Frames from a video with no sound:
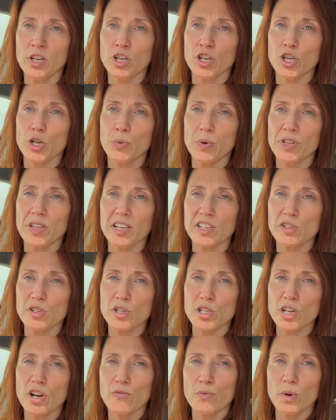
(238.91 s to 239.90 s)
You would think to
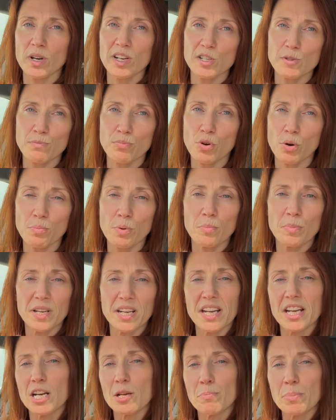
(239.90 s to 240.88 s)
yourself, well, it's probably
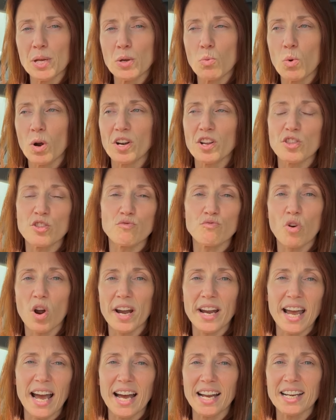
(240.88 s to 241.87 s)
going to be one of the
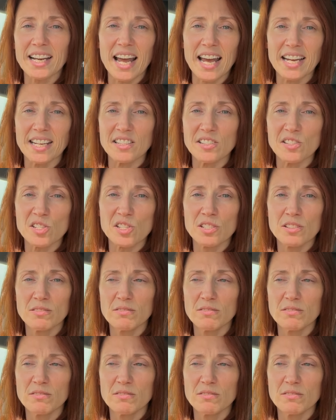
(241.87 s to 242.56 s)
right-hand lanes,